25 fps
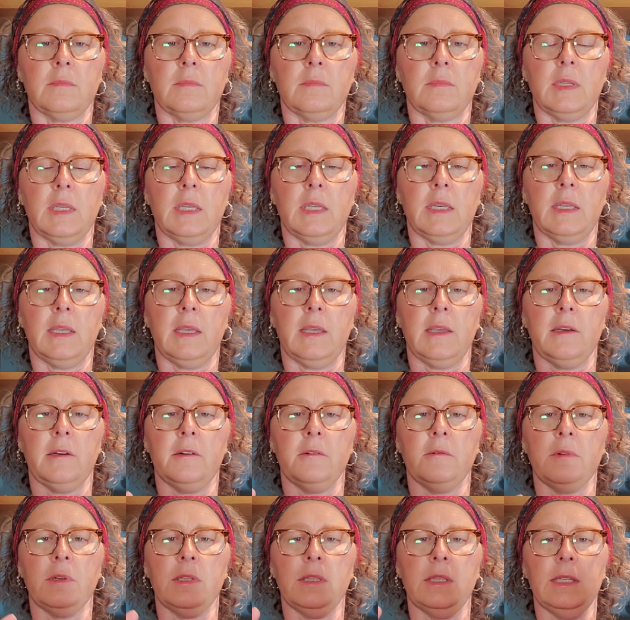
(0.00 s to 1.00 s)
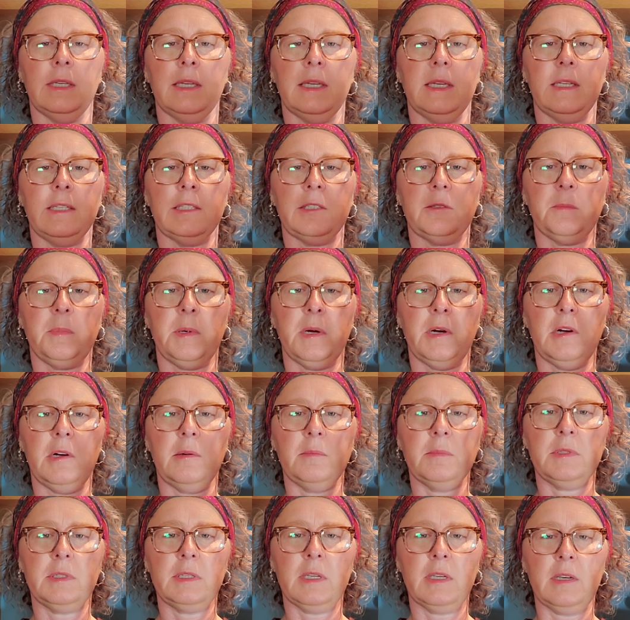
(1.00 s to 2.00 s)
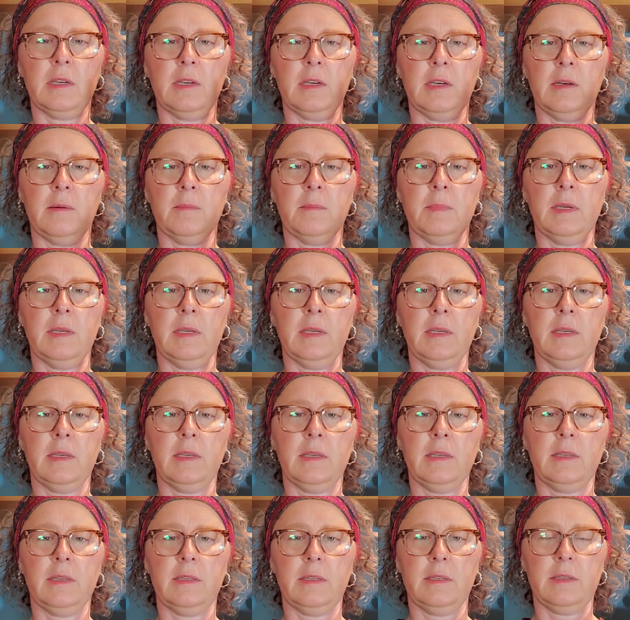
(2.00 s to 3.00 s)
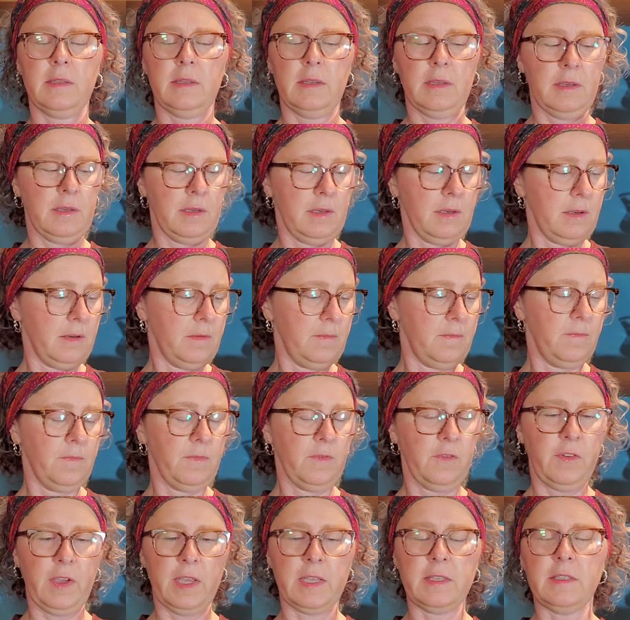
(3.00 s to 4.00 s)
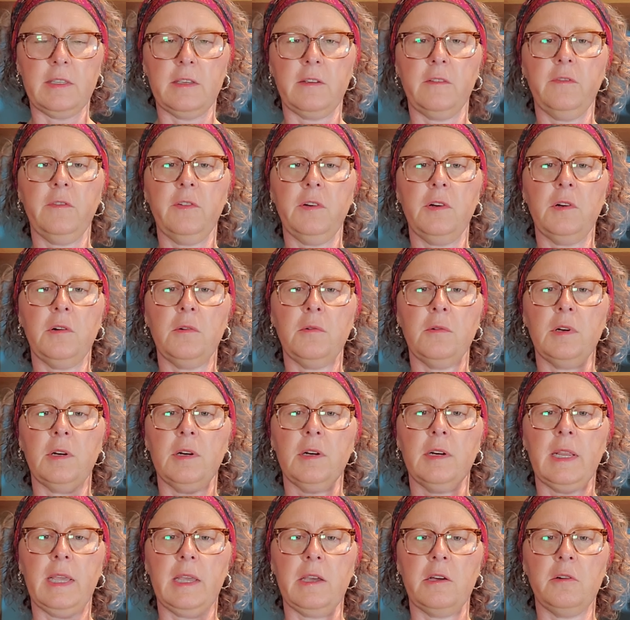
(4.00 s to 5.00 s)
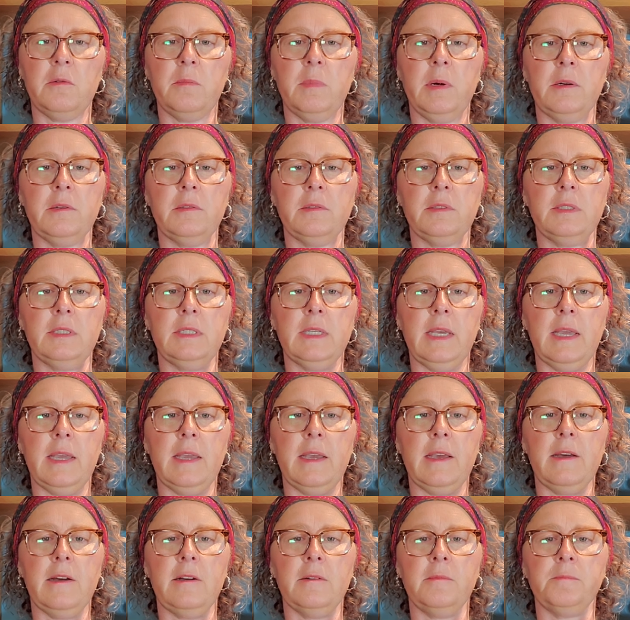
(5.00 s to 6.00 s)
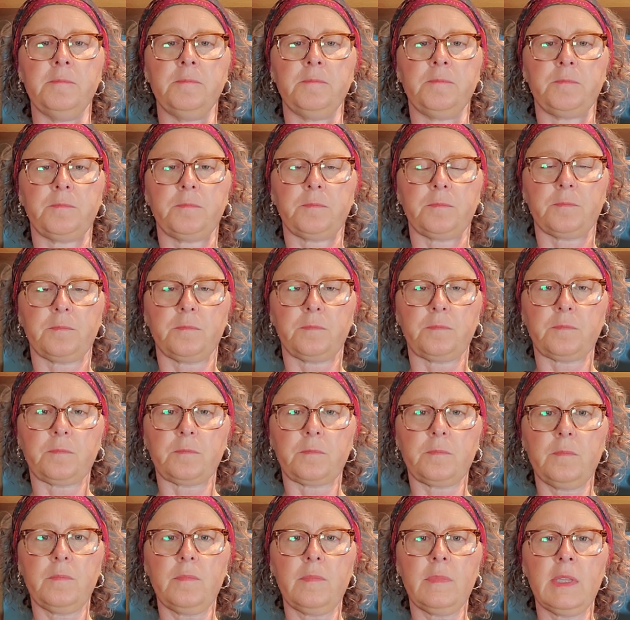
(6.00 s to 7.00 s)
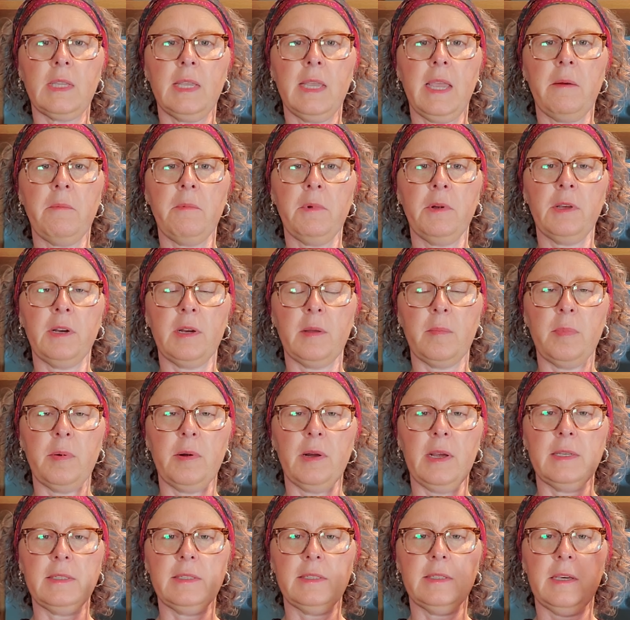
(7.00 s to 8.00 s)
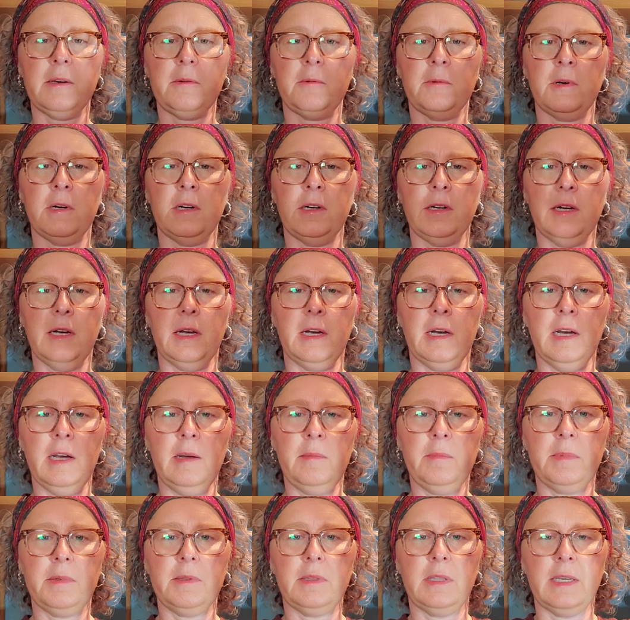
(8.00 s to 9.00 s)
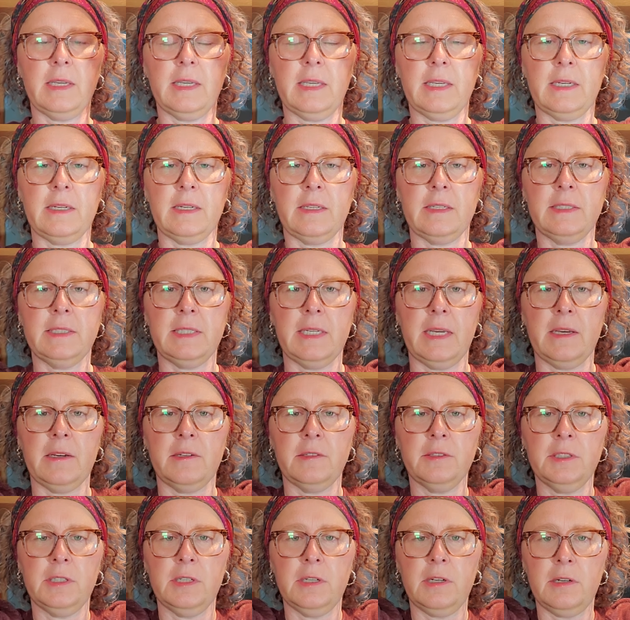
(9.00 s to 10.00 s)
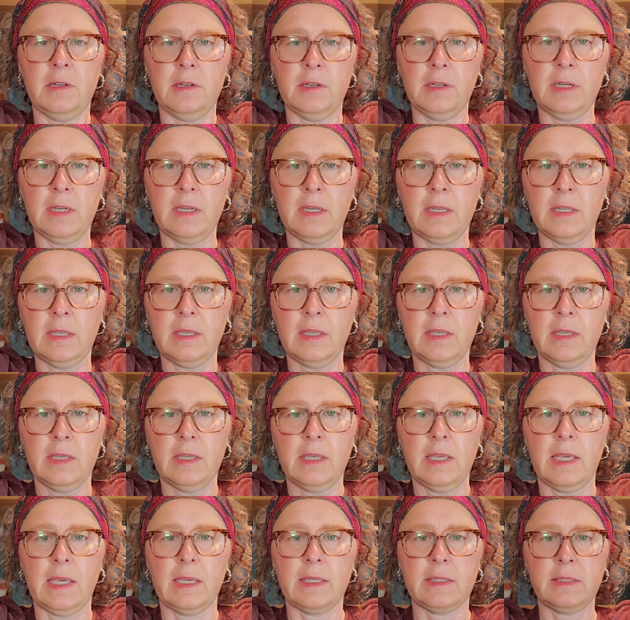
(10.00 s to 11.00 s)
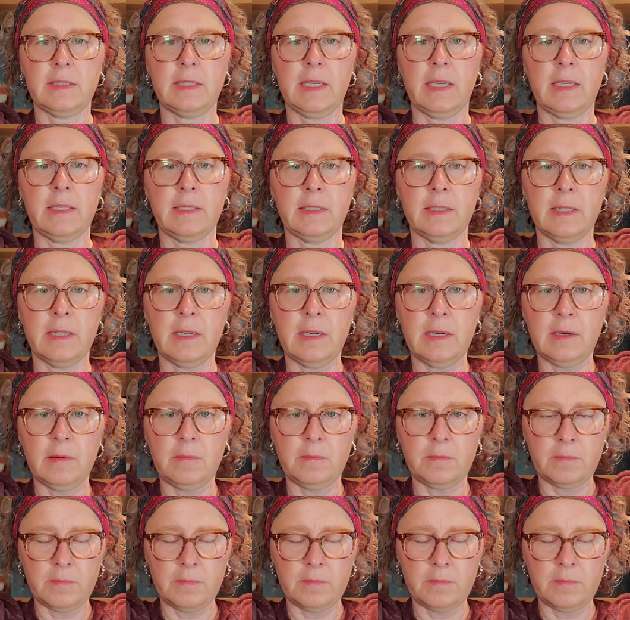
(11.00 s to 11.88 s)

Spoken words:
Inhale, release, palms come facing forward, elbows down. And we're going to press that wall up like in a down dog. Extend up,